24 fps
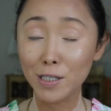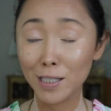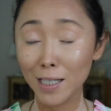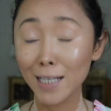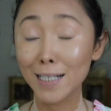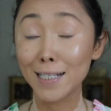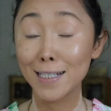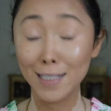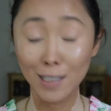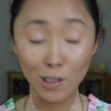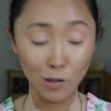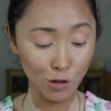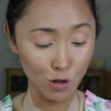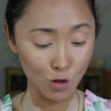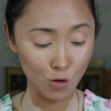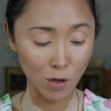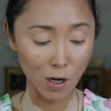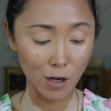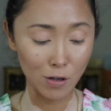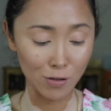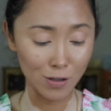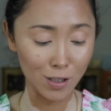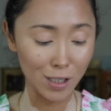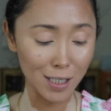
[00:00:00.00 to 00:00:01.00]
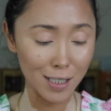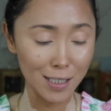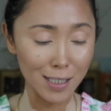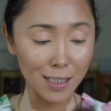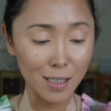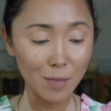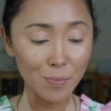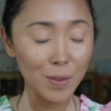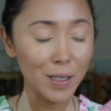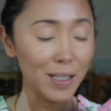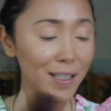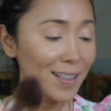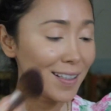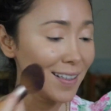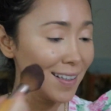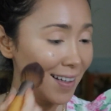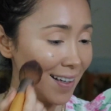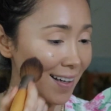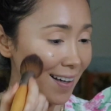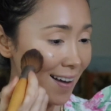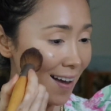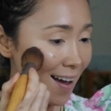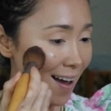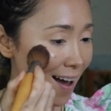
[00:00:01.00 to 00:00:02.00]
like still drowsy and sleeping.
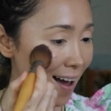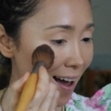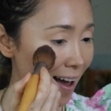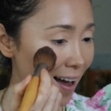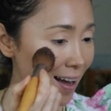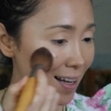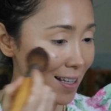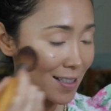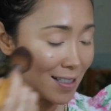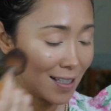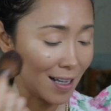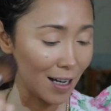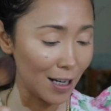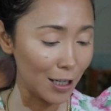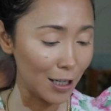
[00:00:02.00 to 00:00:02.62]
And